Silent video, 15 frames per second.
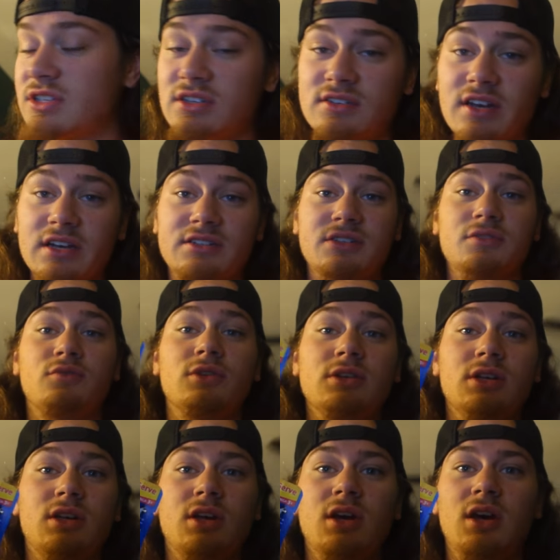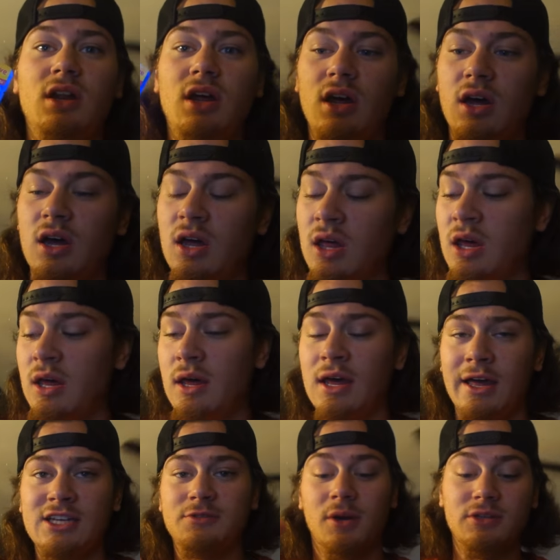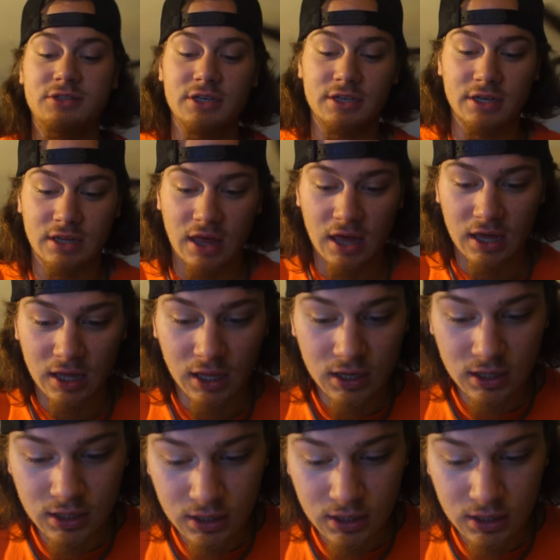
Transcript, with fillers: This is actually really good, especially in a can.